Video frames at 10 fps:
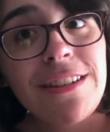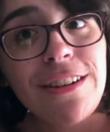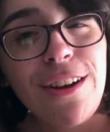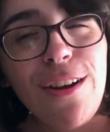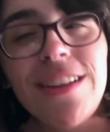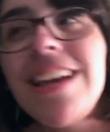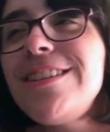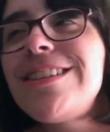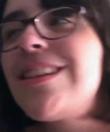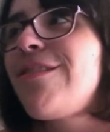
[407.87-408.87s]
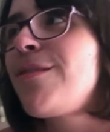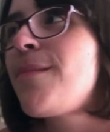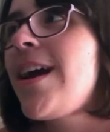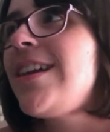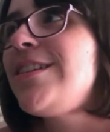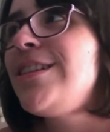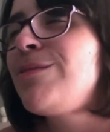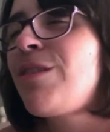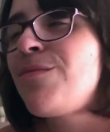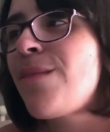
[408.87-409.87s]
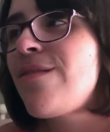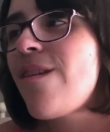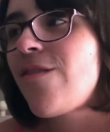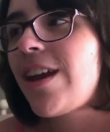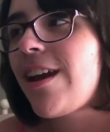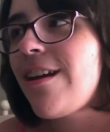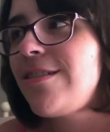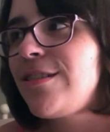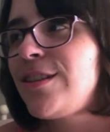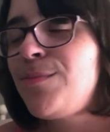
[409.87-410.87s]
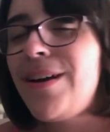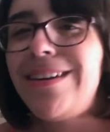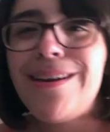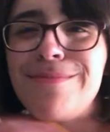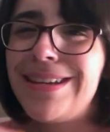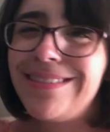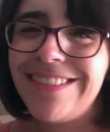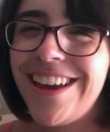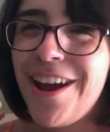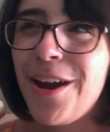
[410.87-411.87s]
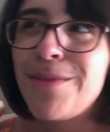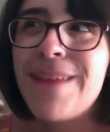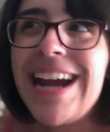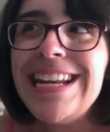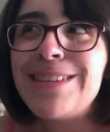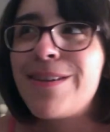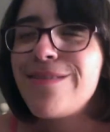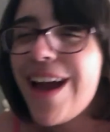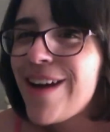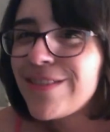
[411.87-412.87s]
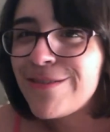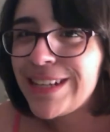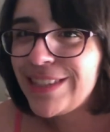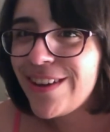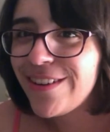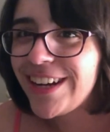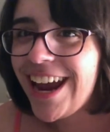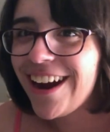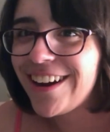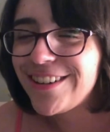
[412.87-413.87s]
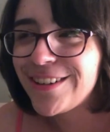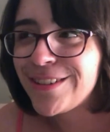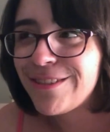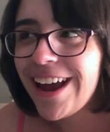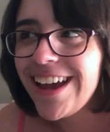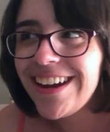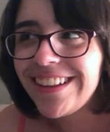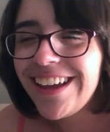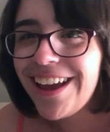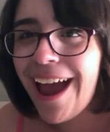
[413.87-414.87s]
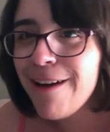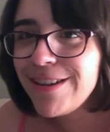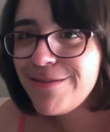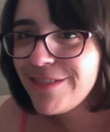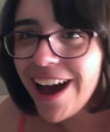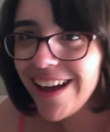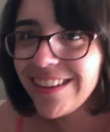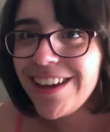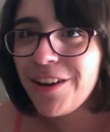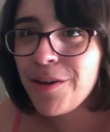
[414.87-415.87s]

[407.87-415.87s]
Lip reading: to her cause. I just love Hermione. She's one of my favorite characters. But, I mean, Hermione's one of everyone's favorite characters, right? Like, how do you not like